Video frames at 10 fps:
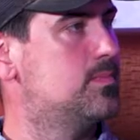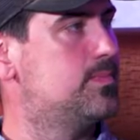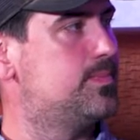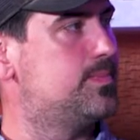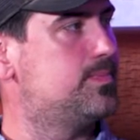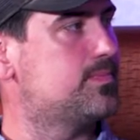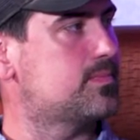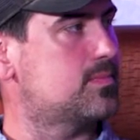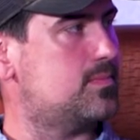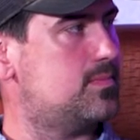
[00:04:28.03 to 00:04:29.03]

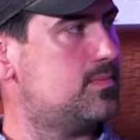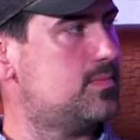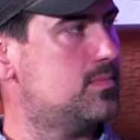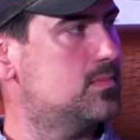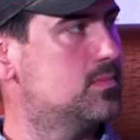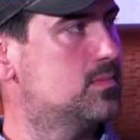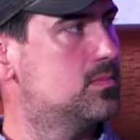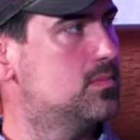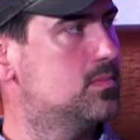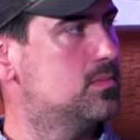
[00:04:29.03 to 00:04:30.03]

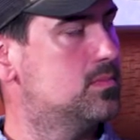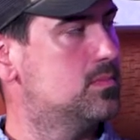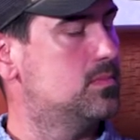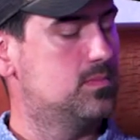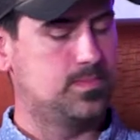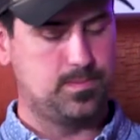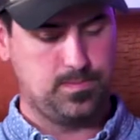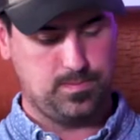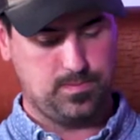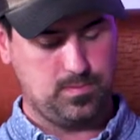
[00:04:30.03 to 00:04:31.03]

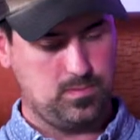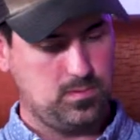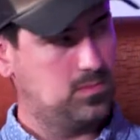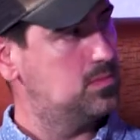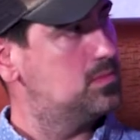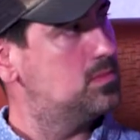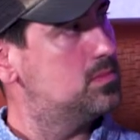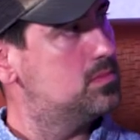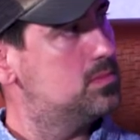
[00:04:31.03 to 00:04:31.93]
No words are spoken by the person on screen.